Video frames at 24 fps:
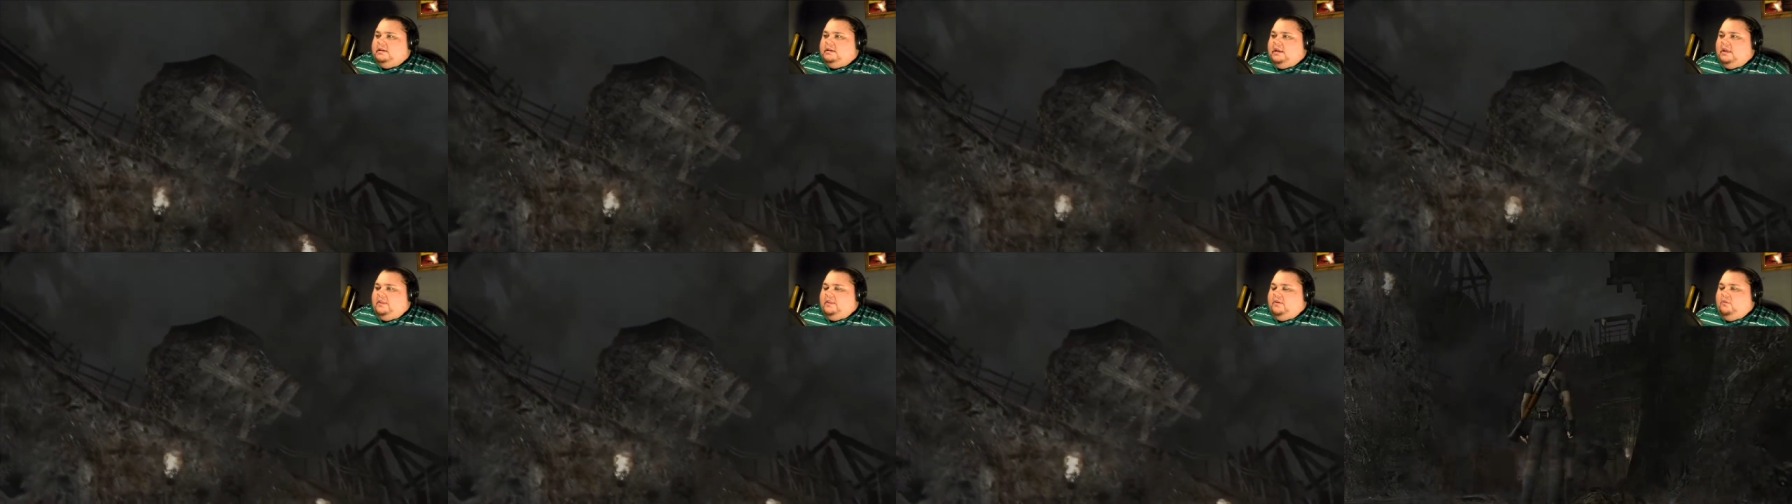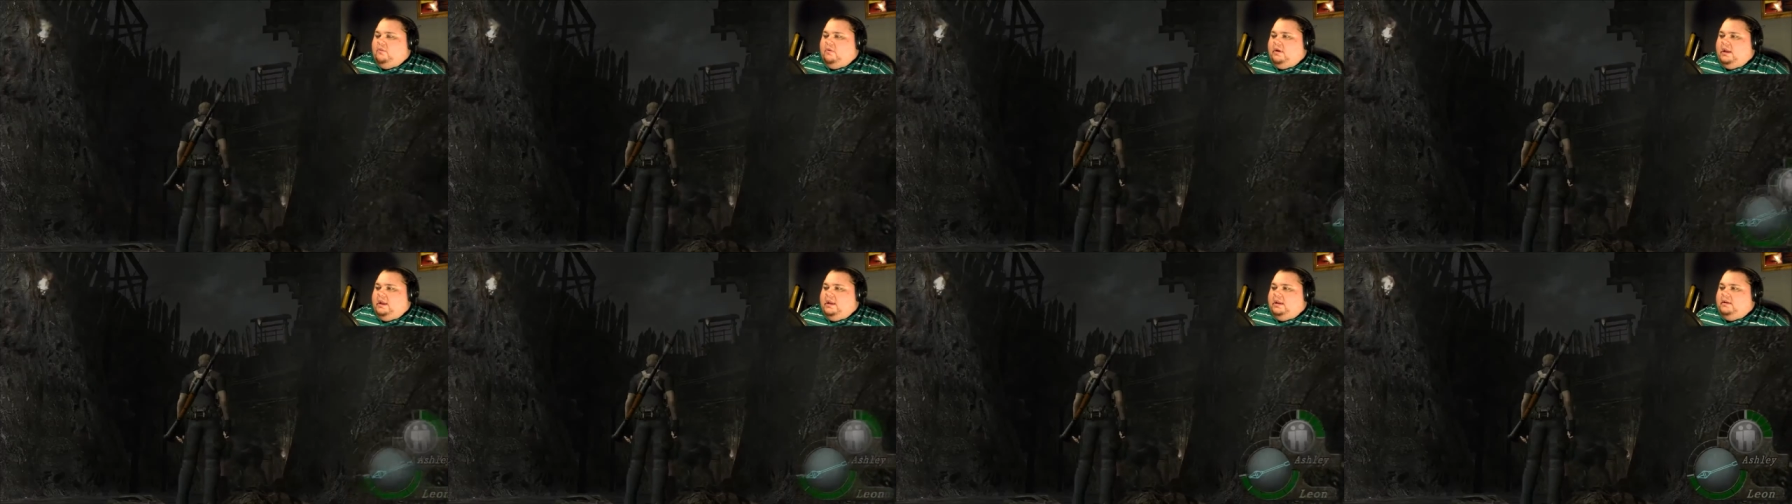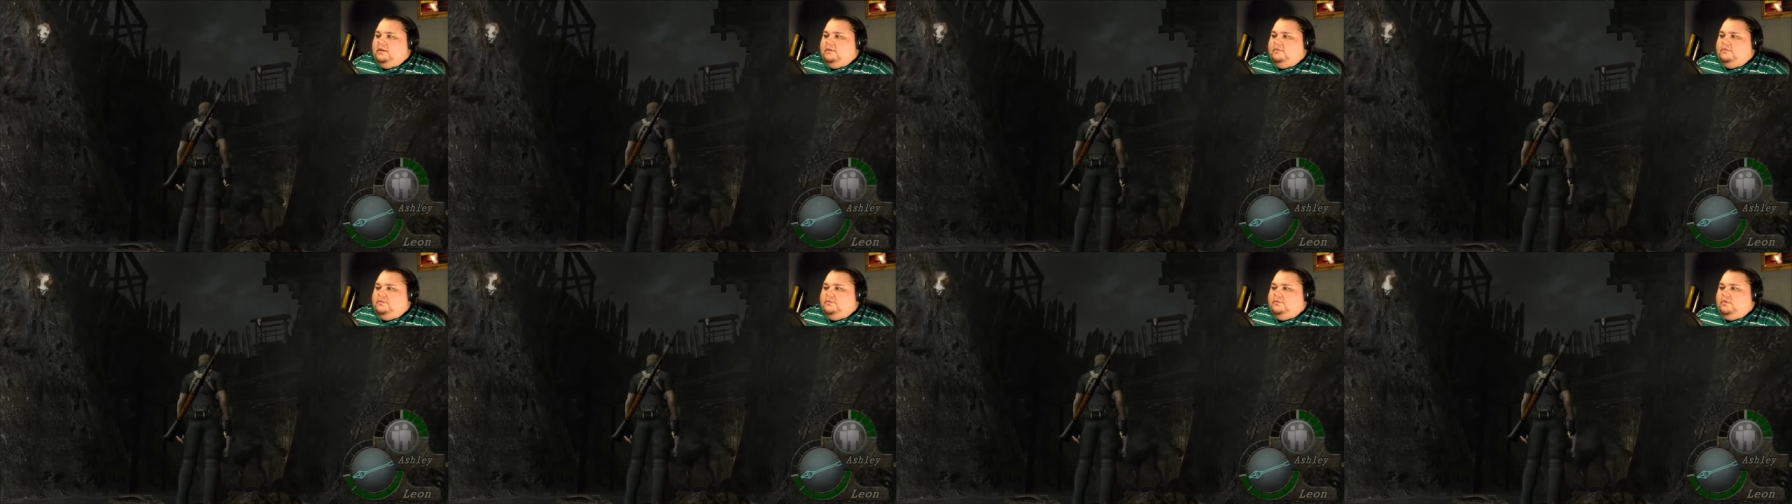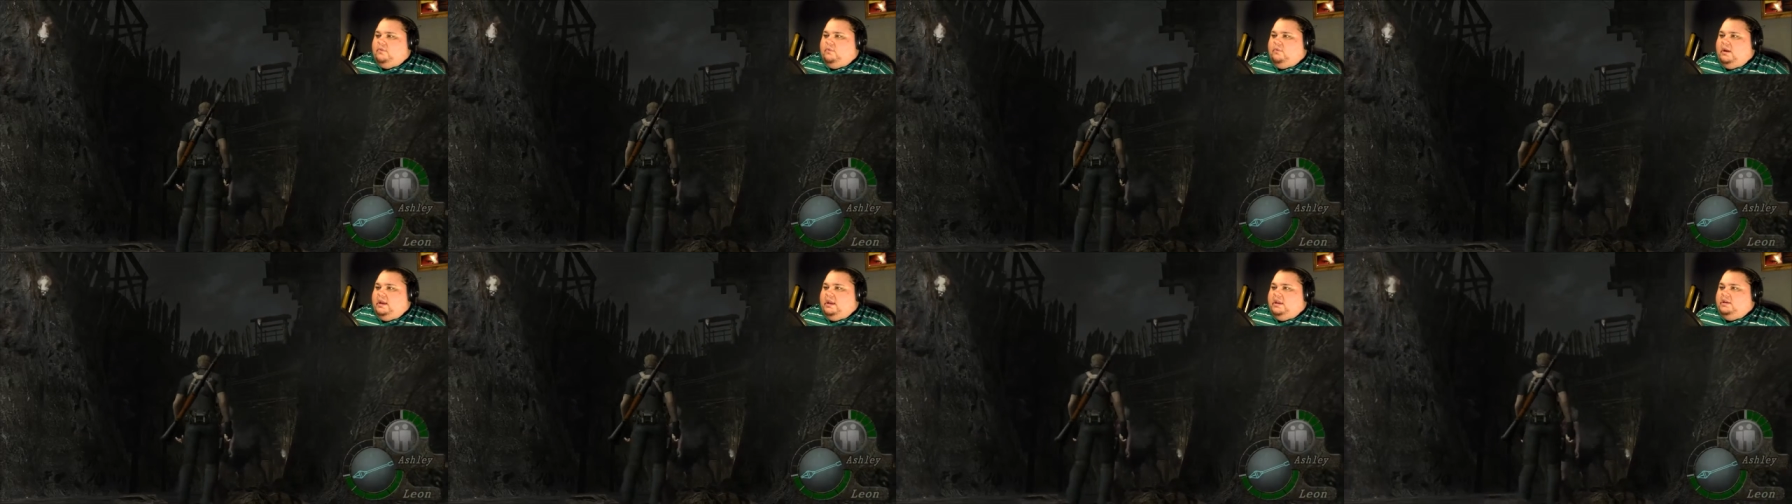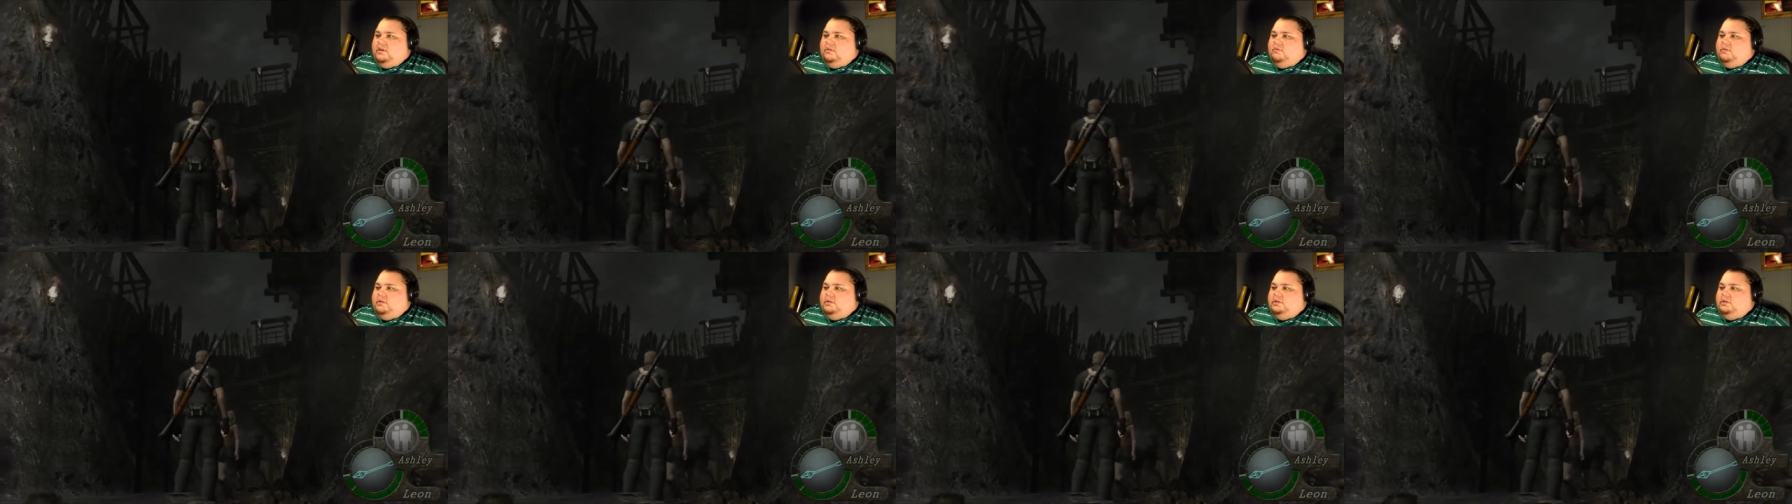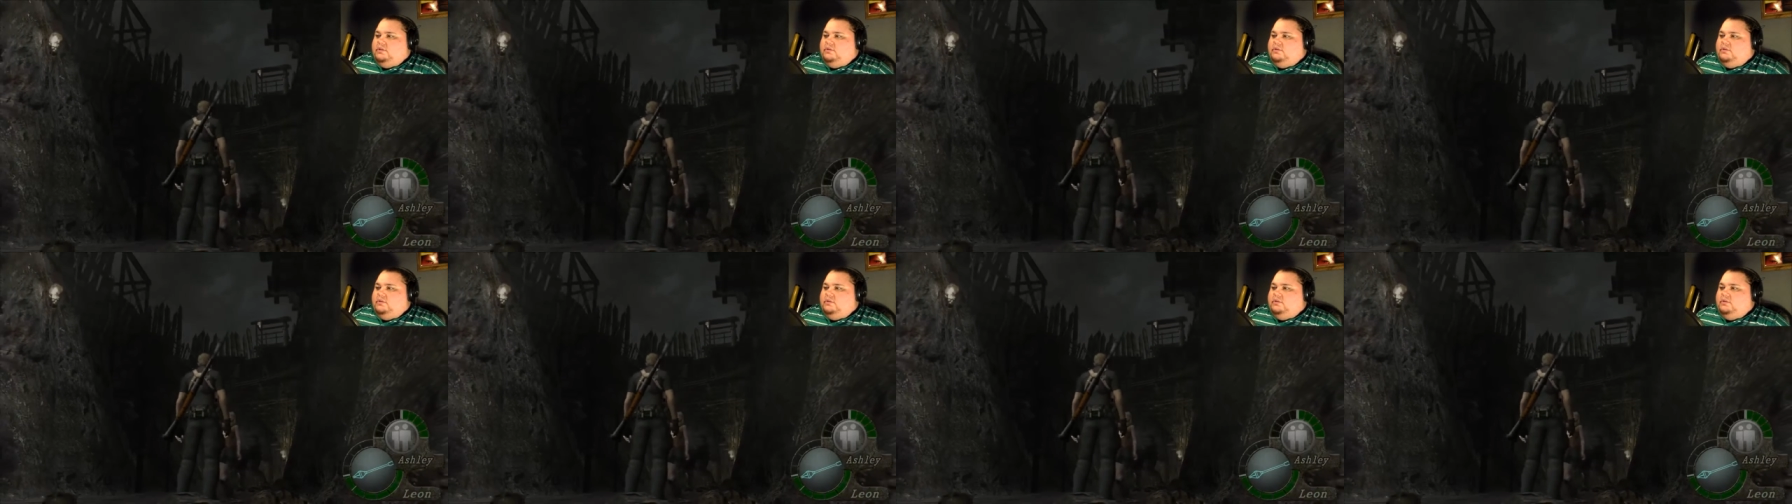Now, the way, the way you would